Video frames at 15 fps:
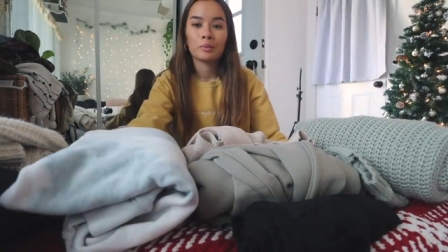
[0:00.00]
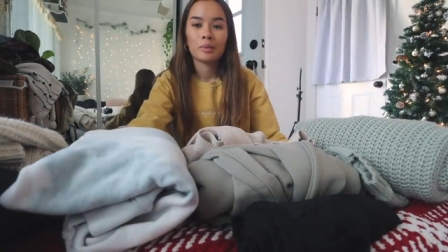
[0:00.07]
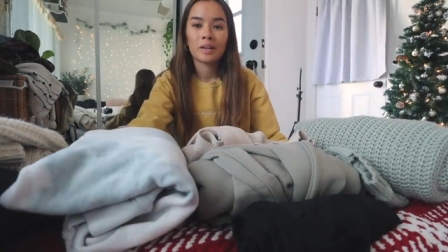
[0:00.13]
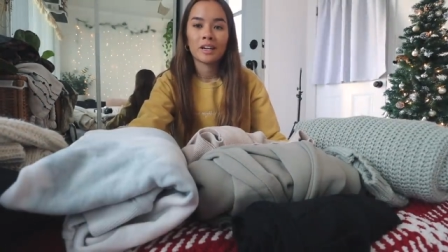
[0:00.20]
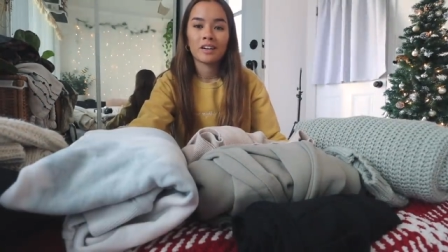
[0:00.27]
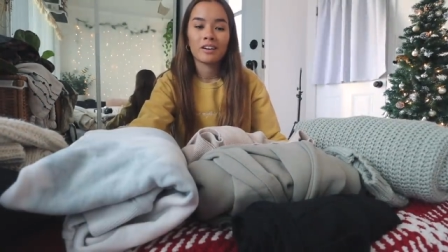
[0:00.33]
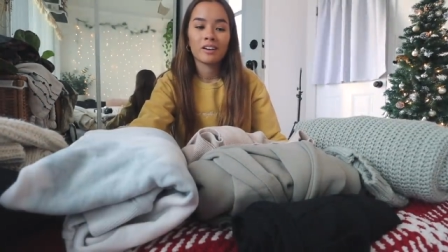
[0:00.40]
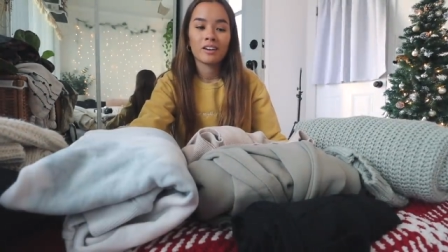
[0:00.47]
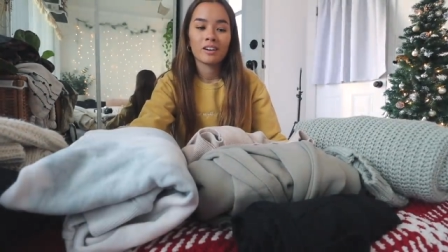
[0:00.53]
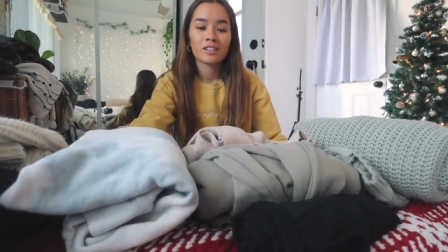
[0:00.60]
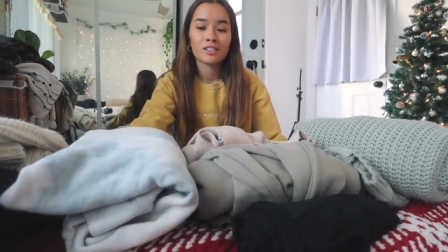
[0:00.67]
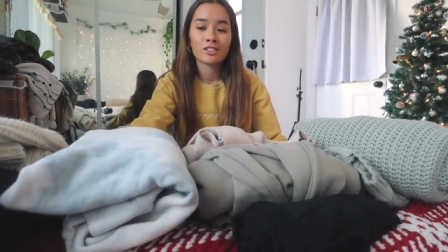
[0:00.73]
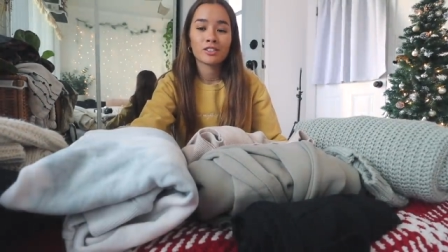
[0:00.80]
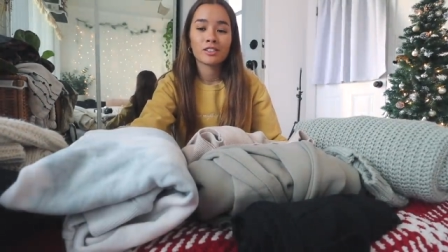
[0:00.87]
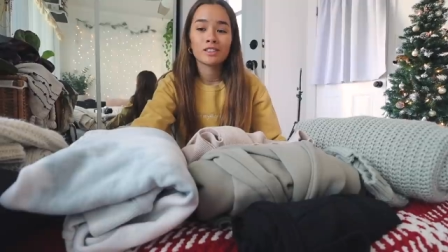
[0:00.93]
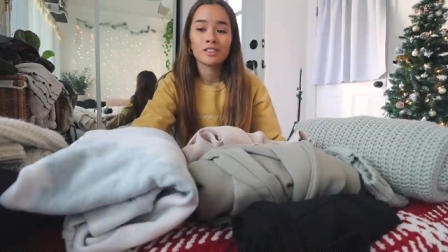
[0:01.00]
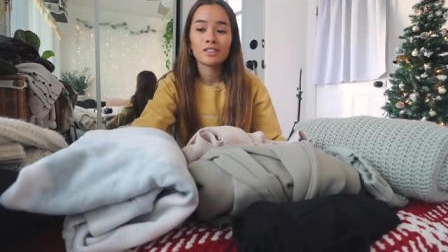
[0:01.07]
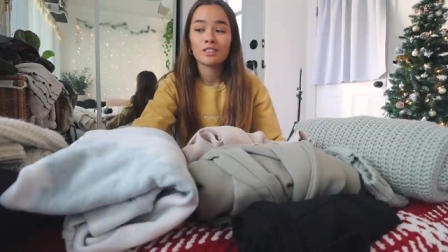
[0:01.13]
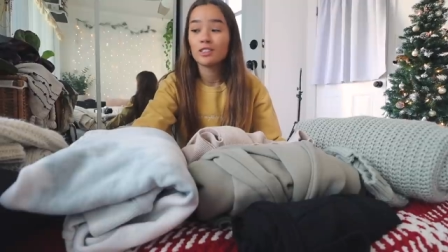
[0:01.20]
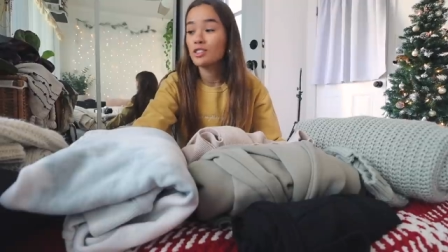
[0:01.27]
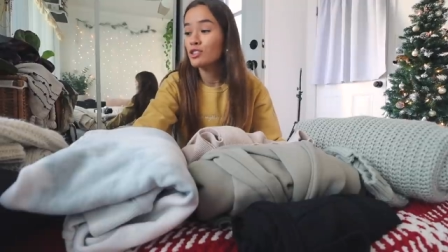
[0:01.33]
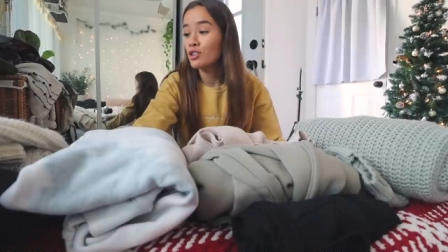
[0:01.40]
my gosh, this
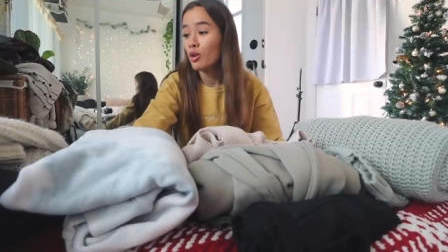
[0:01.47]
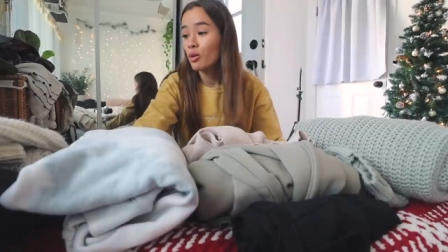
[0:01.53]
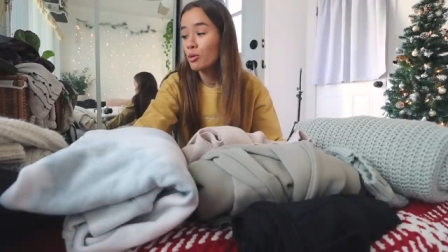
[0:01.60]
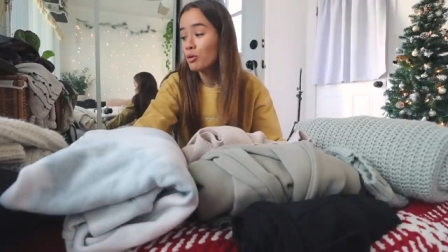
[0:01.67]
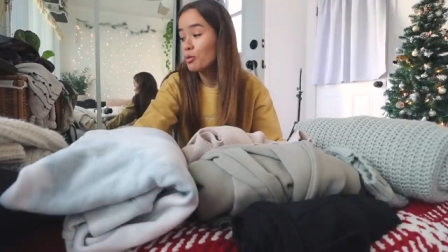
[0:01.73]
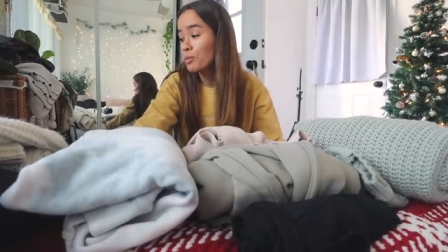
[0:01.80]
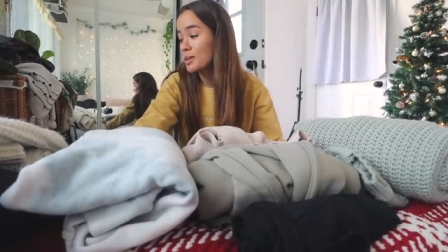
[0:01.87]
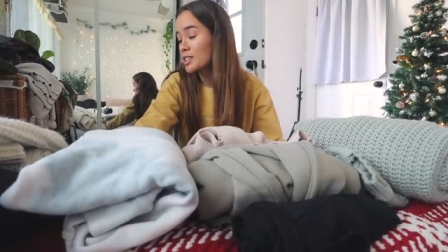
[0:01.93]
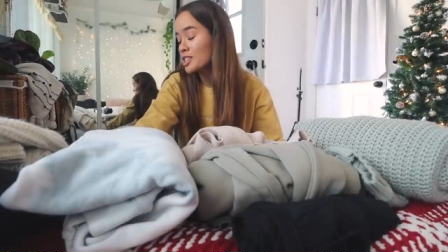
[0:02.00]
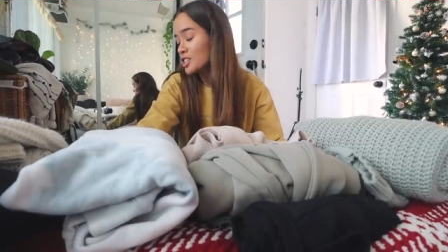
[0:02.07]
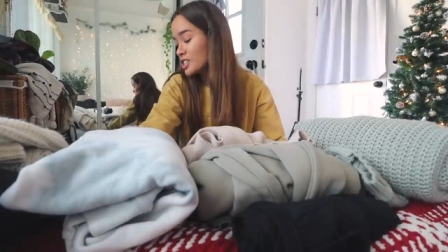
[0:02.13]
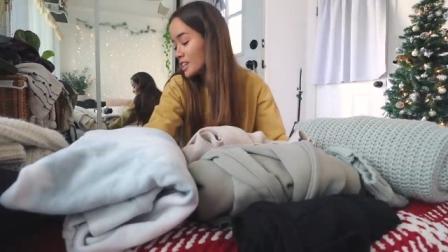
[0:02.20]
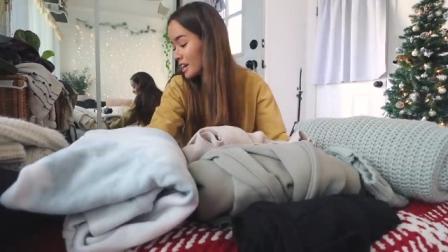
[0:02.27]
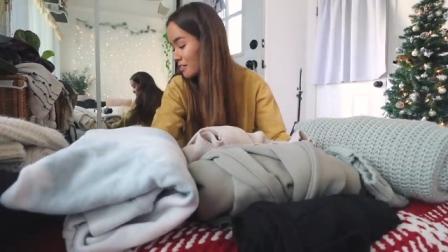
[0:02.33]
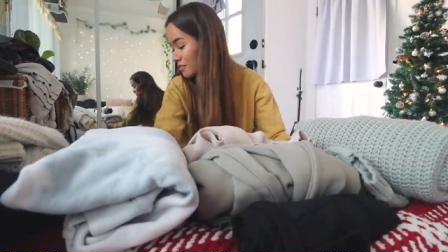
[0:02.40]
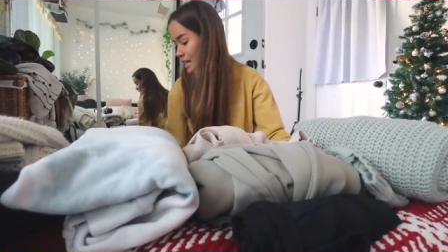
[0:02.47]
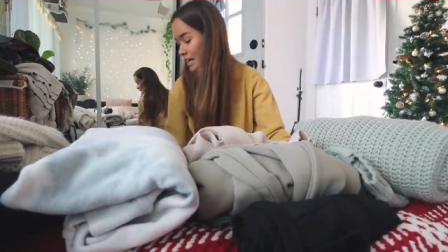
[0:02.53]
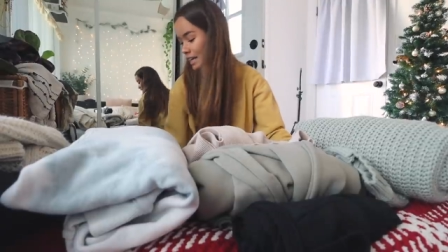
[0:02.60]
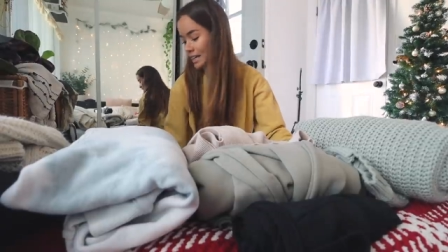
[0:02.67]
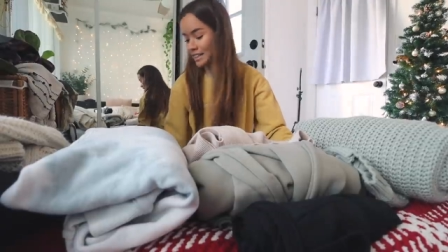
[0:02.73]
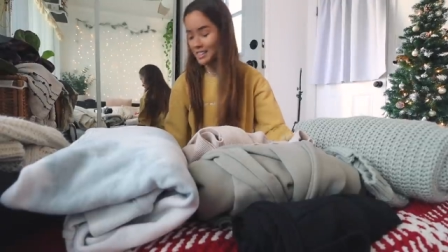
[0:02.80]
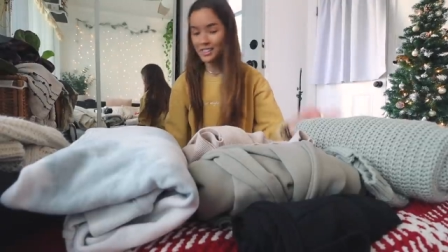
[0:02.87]
is so much stuff
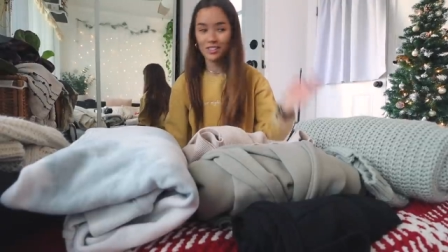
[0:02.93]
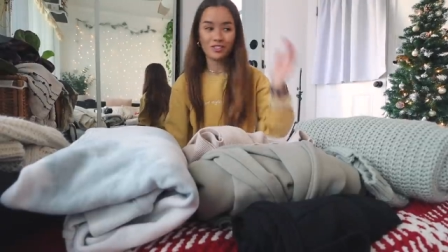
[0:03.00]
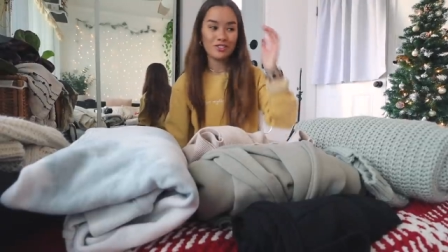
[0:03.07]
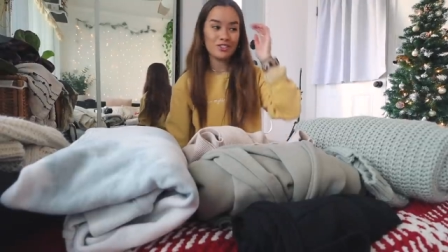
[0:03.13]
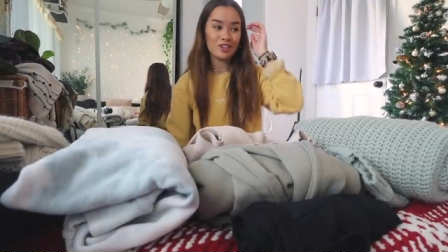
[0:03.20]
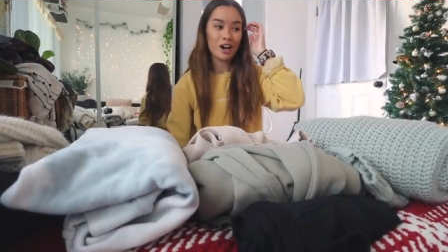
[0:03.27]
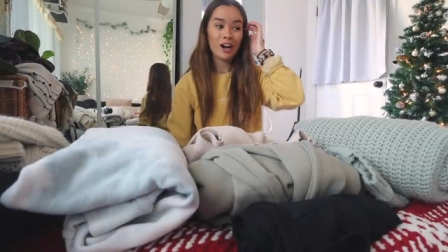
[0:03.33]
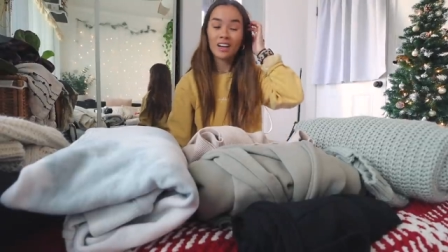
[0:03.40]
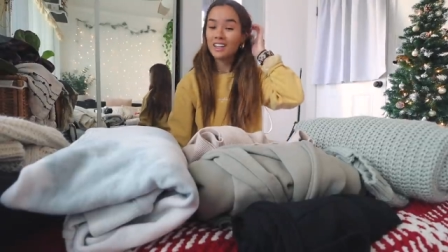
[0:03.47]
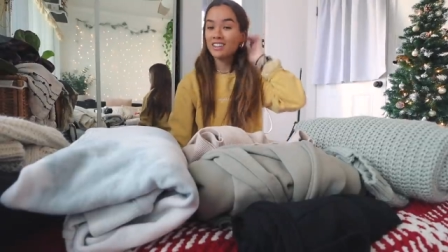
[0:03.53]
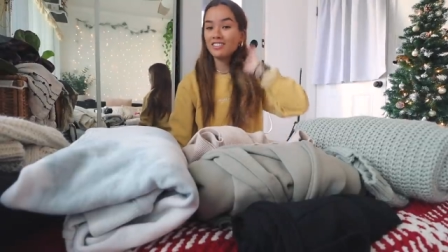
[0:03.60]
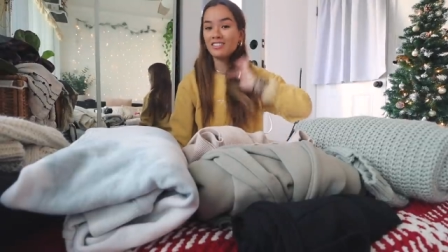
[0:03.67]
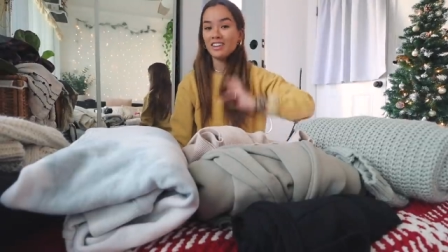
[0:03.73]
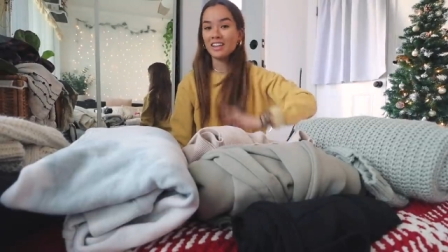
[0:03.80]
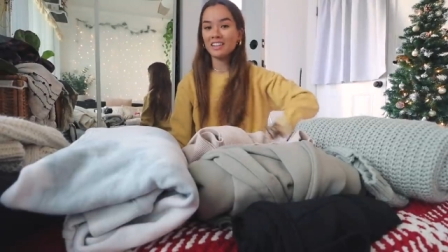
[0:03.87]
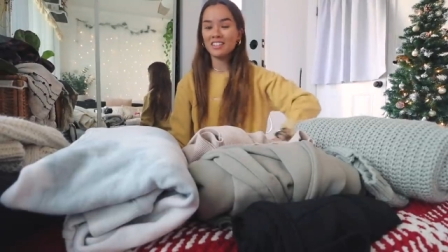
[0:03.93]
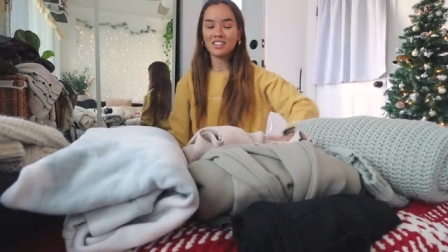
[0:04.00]
and it's not gonna fit.